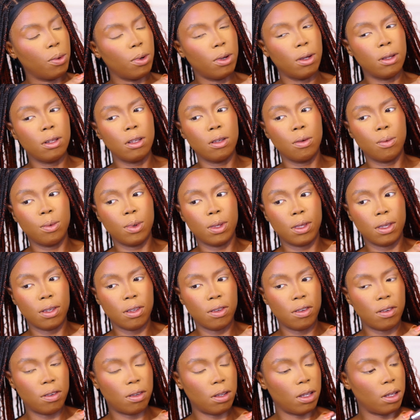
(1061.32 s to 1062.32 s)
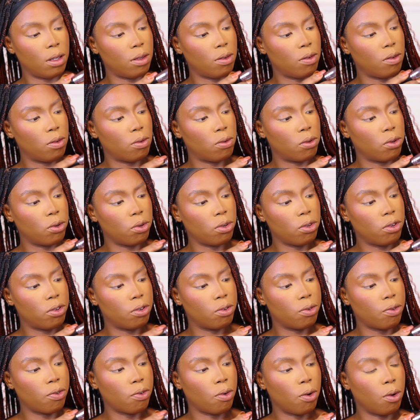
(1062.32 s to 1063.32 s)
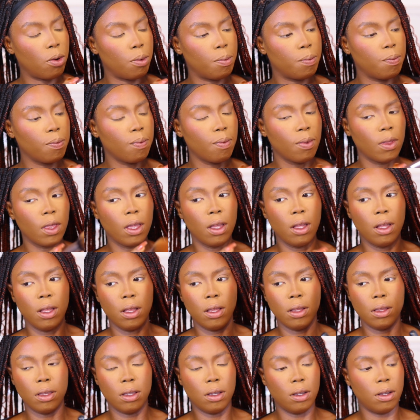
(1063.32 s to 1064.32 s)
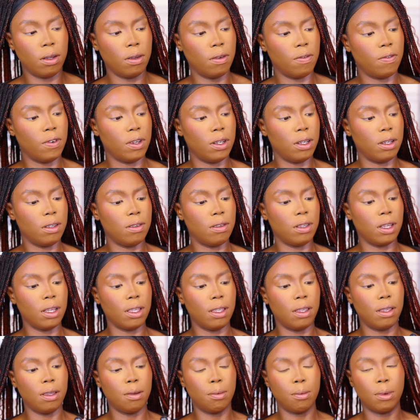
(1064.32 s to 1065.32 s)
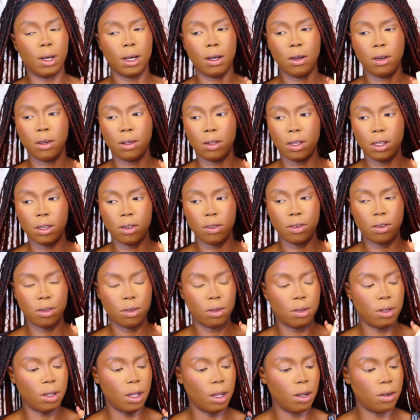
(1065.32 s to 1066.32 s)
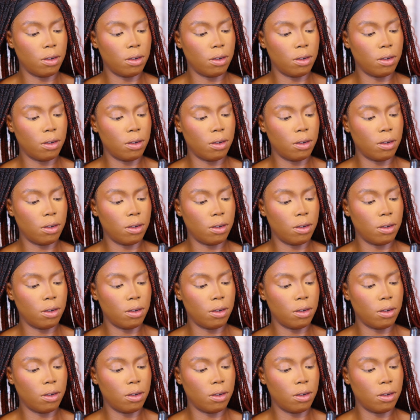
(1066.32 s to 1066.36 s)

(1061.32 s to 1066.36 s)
I'm going in with these shades, Touch from the Vanessa Gima collection.